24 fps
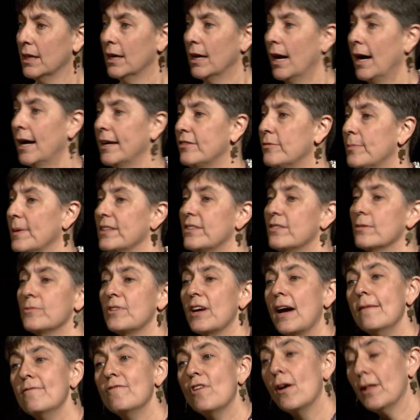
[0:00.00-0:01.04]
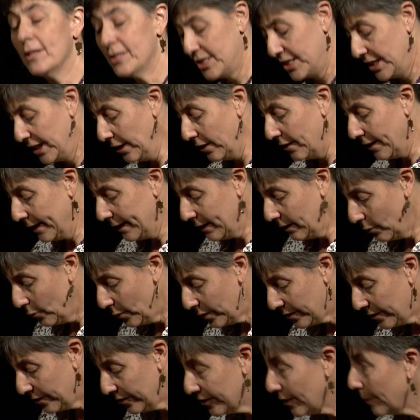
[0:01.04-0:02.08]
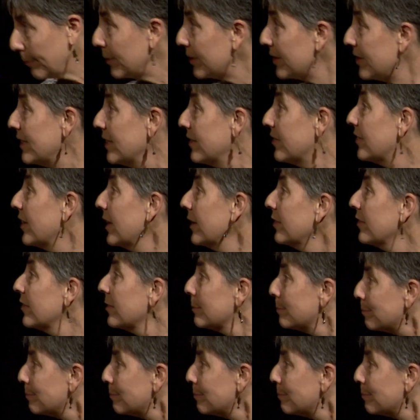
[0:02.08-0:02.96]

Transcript: I spent some time volunteering with the Zapatistas,